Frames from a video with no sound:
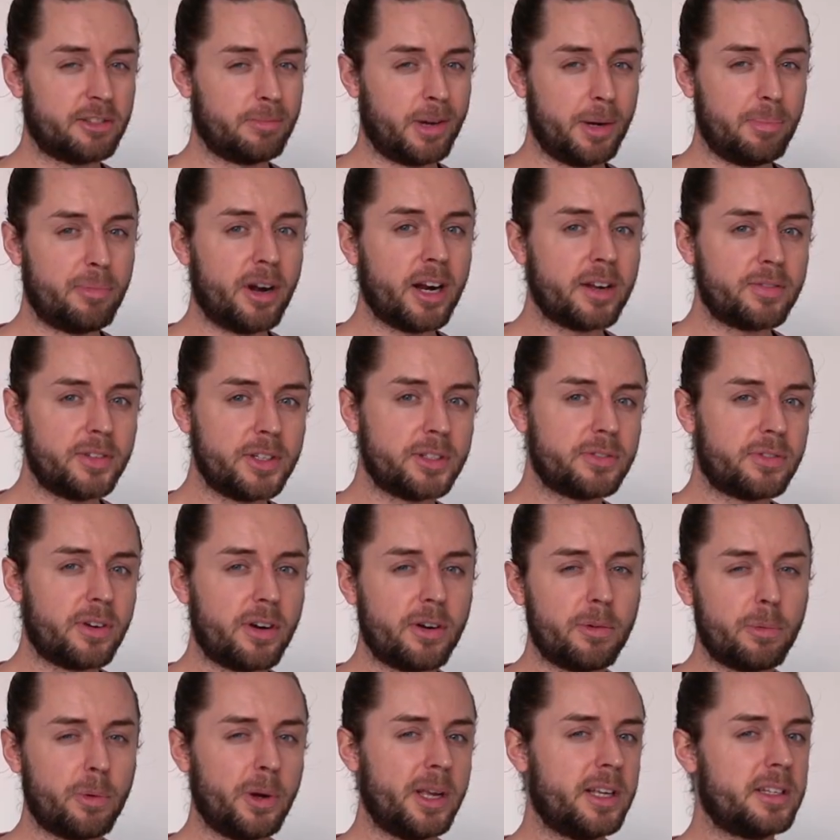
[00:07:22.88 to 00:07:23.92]
for my breakfast for
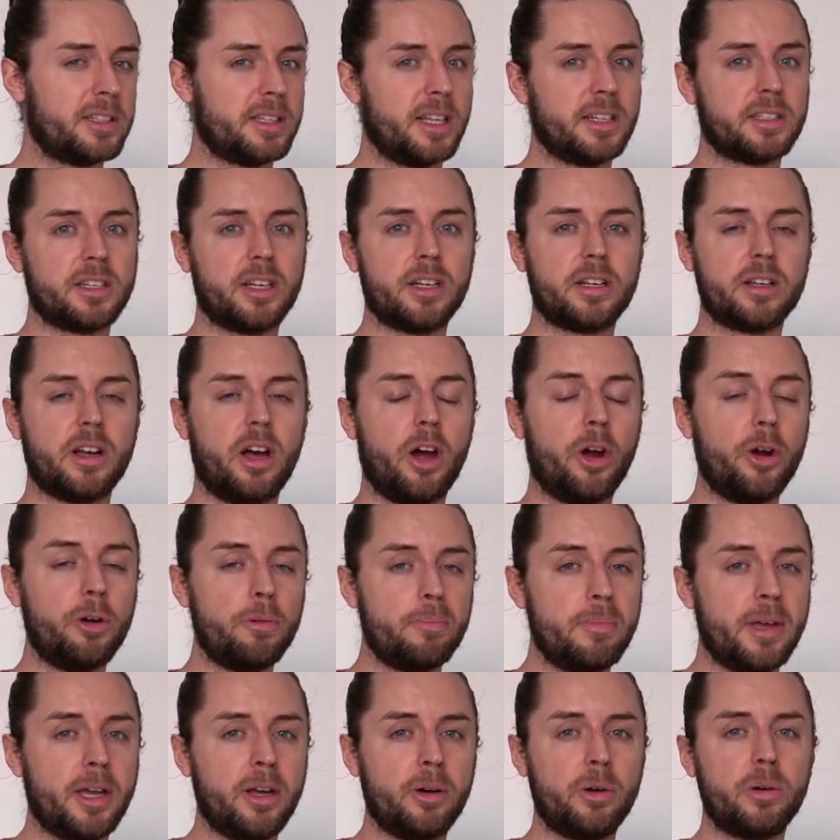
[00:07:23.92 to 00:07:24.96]
a week. So that's like oat
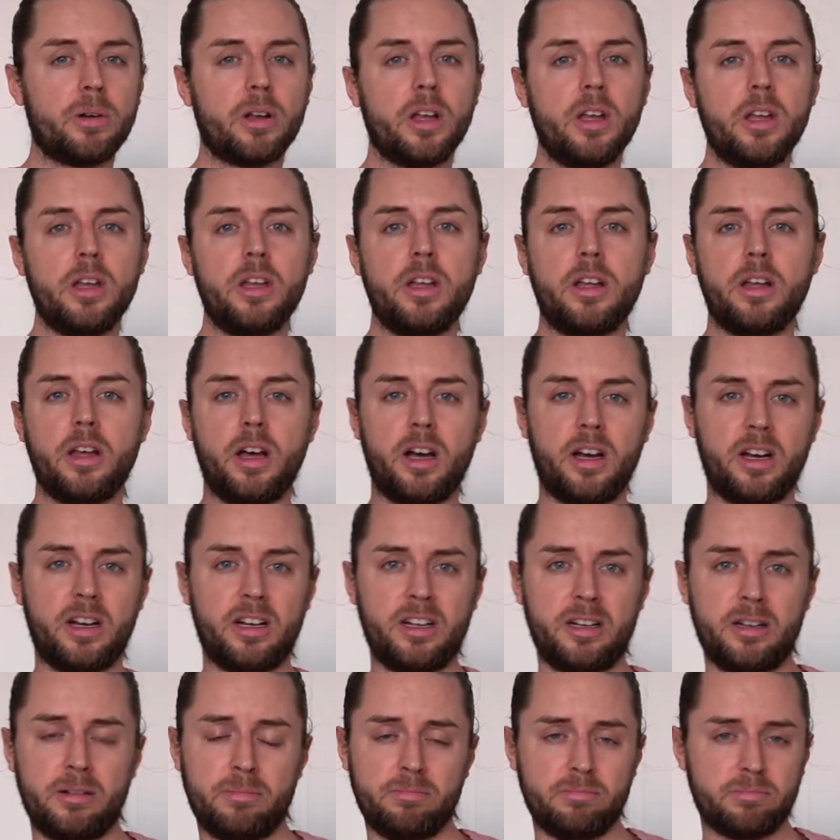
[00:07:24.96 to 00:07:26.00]
milk,
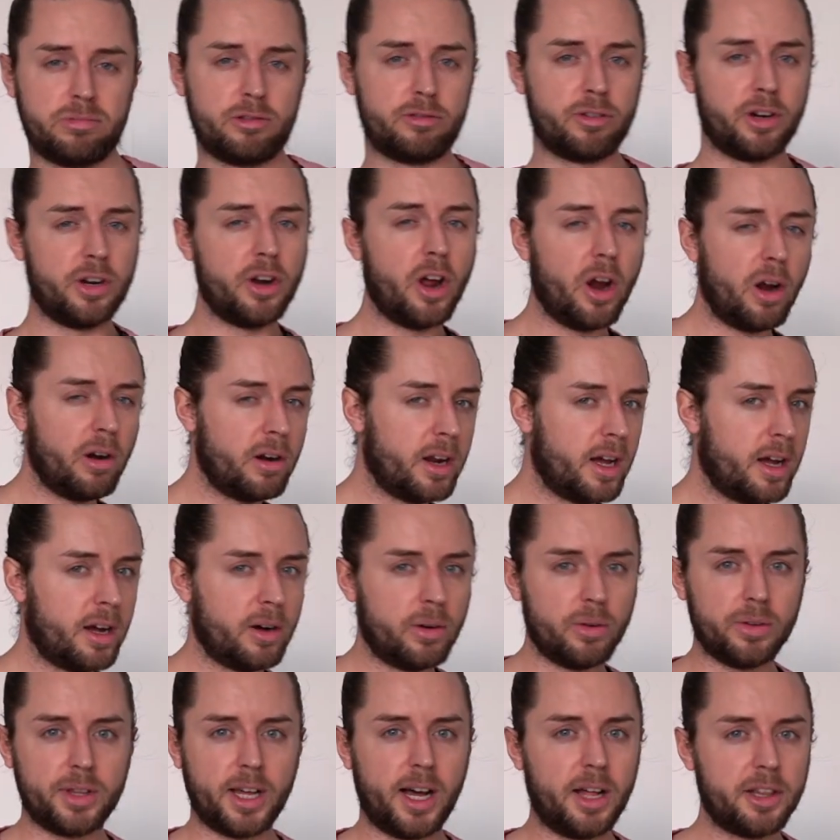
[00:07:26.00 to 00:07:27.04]
granola,
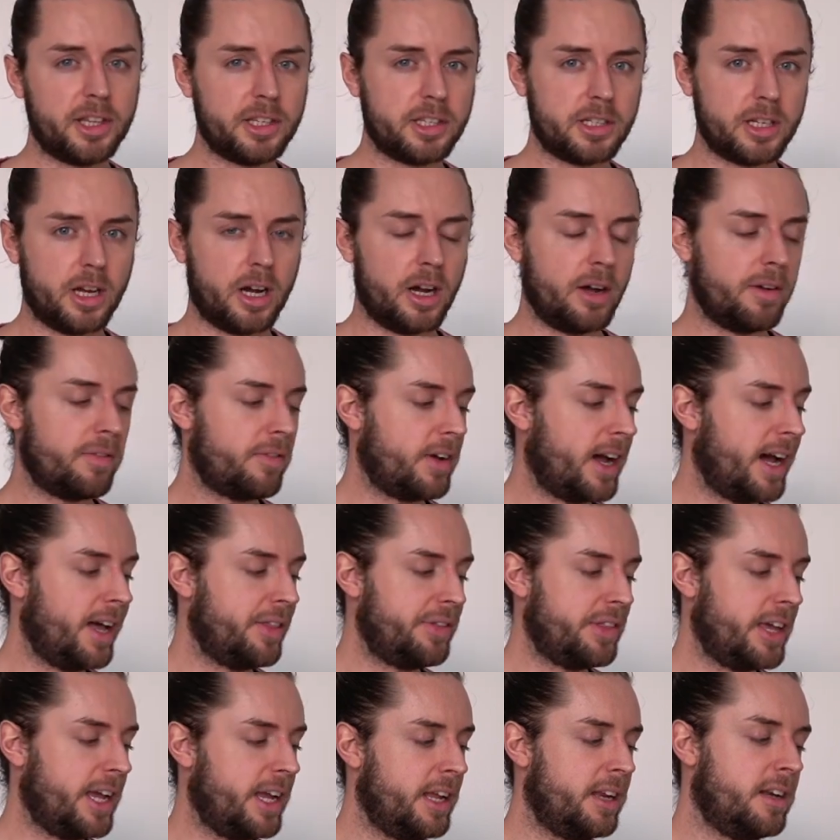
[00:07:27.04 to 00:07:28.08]
all the other stuff.
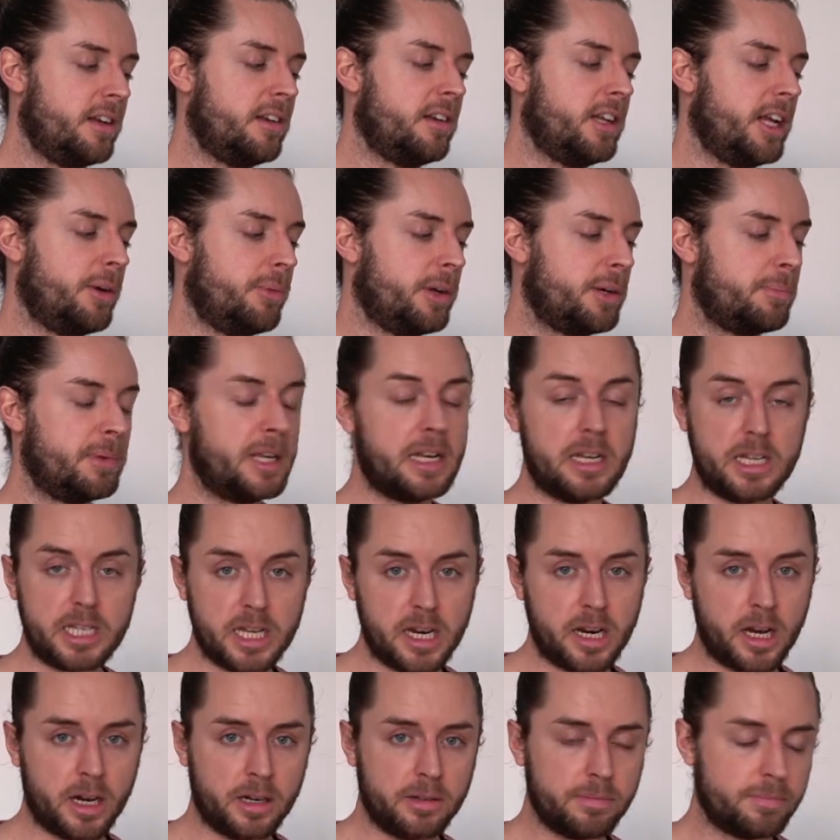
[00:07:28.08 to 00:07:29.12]
And then it would have been
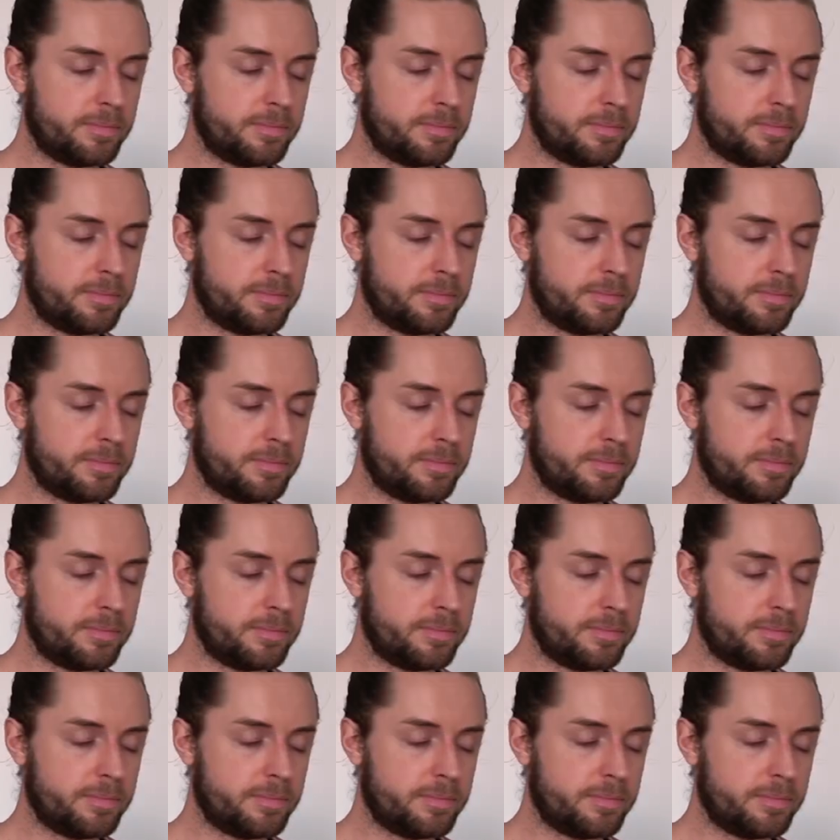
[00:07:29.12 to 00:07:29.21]
dinner.